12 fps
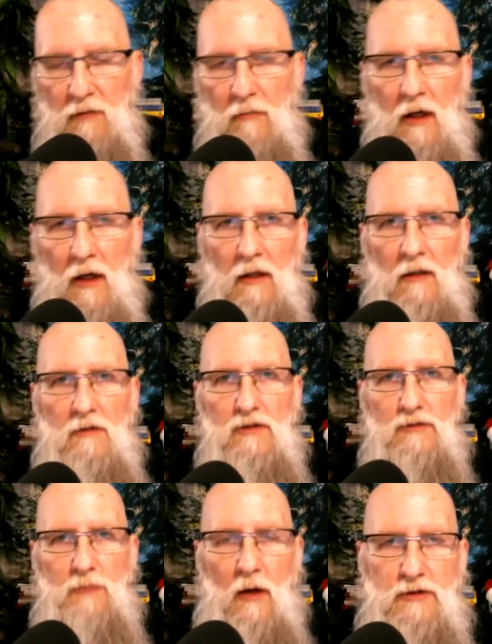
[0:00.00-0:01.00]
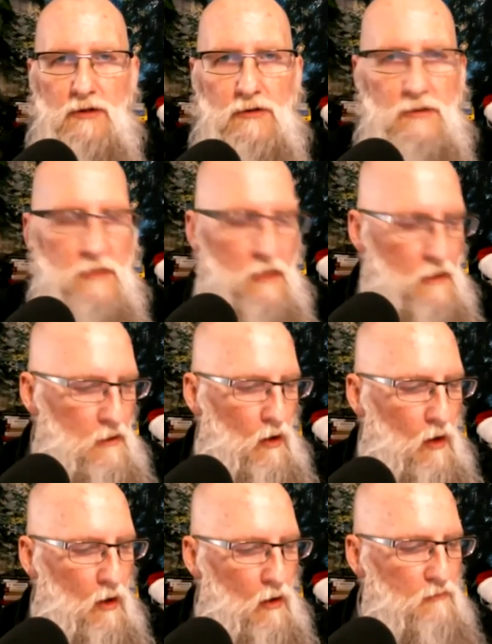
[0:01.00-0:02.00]
my sponsors,
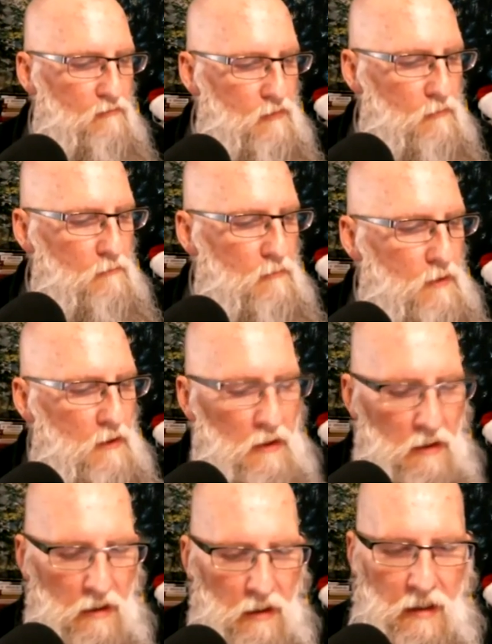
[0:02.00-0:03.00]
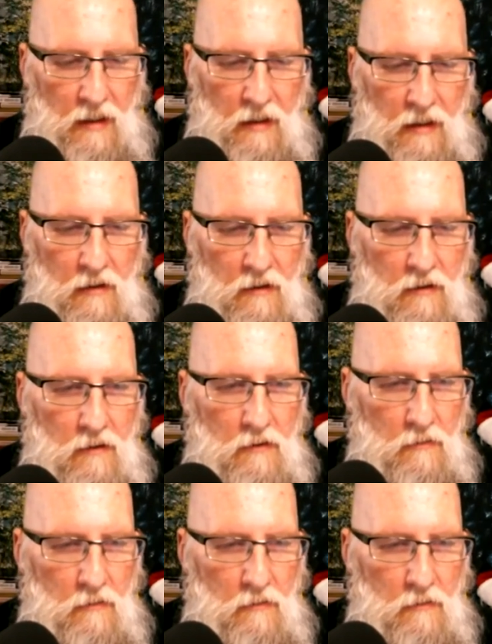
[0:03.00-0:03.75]
all of them. And